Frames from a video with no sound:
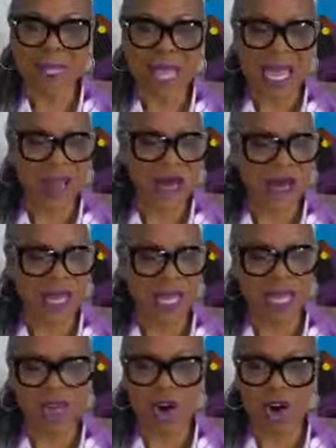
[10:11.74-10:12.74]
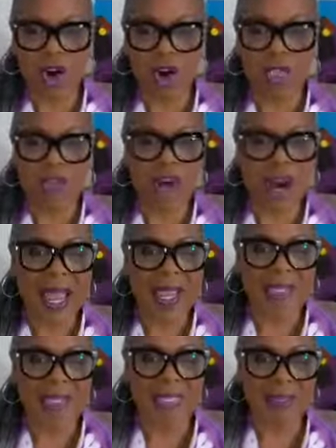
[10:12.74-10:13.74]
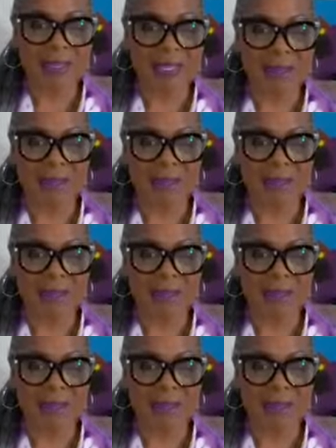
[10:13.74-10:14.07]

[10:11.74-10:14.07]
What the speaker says: And all of our activity